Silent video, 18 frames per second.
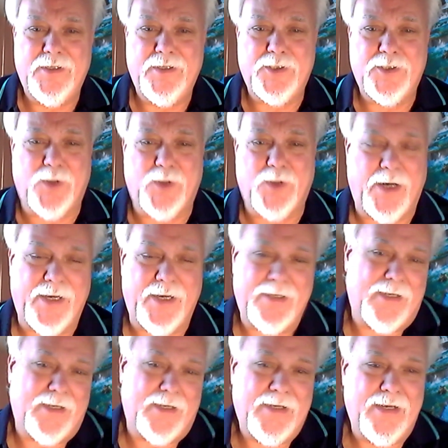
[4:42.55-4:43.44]
So I
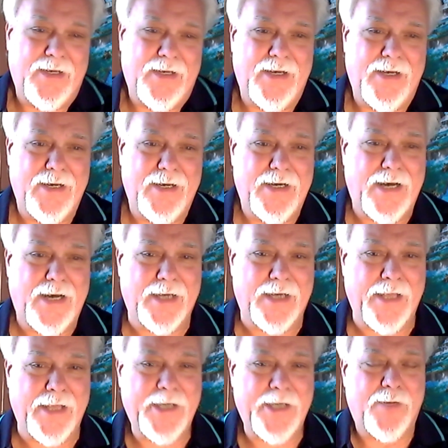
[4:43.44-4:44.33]
I
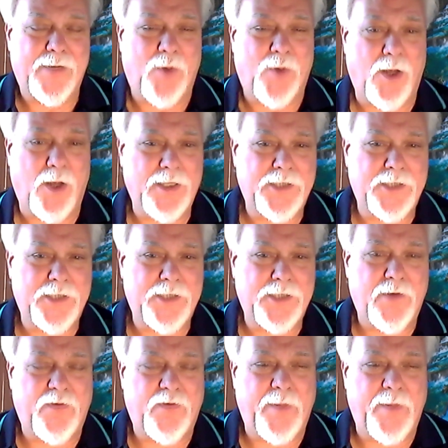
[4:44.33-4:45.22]
like them all. It's
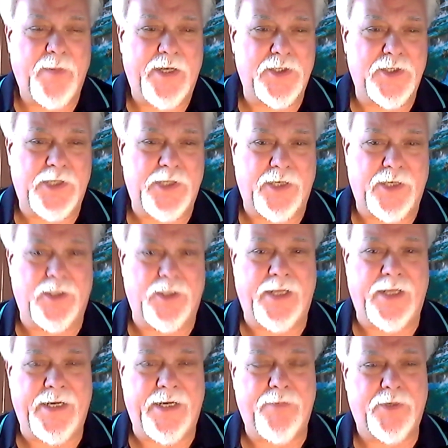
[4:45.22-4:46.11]
hard for me to
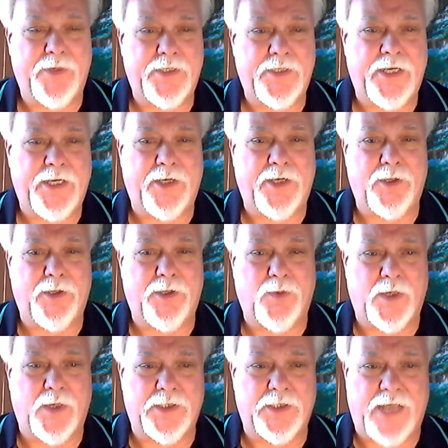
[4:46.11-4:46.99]
single any particular
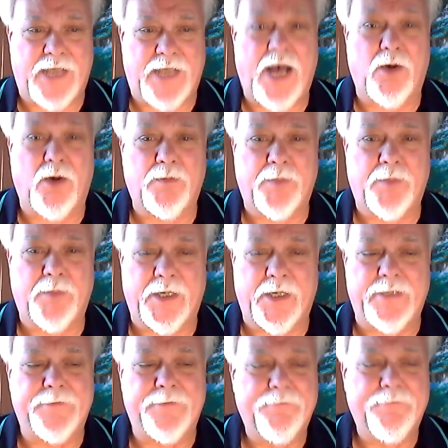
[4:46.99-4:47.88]
ones out,
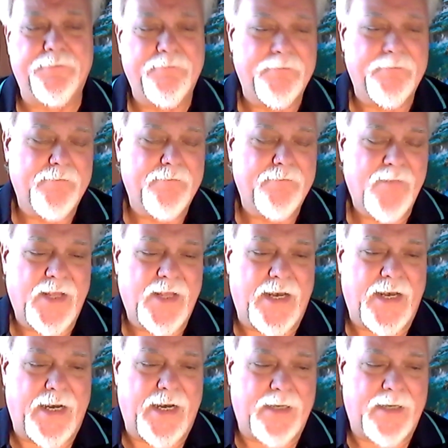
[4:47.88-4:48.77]
but
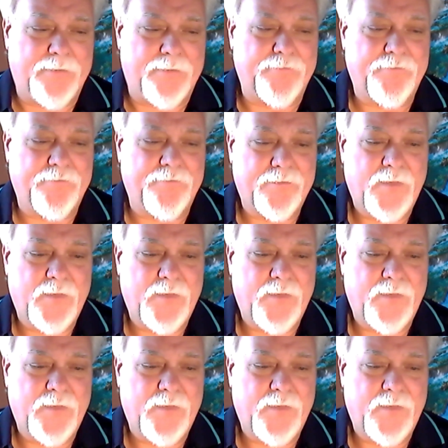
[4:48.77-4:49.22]
um,